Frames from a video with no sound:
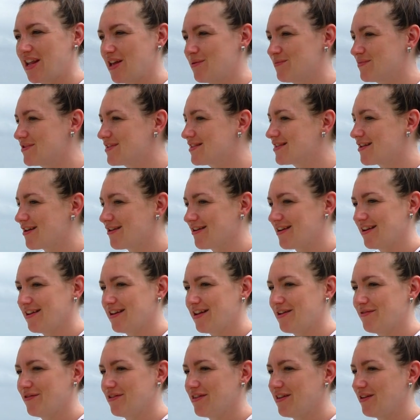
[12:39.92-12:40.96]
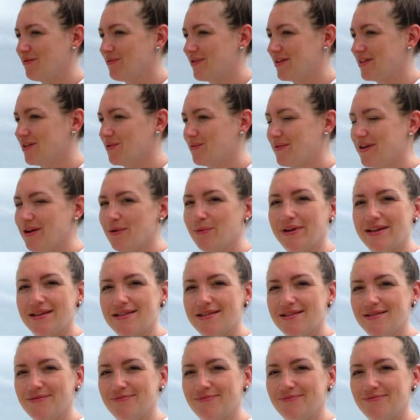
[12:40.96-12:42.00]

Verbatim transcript: I'm so glad everything went the way it went.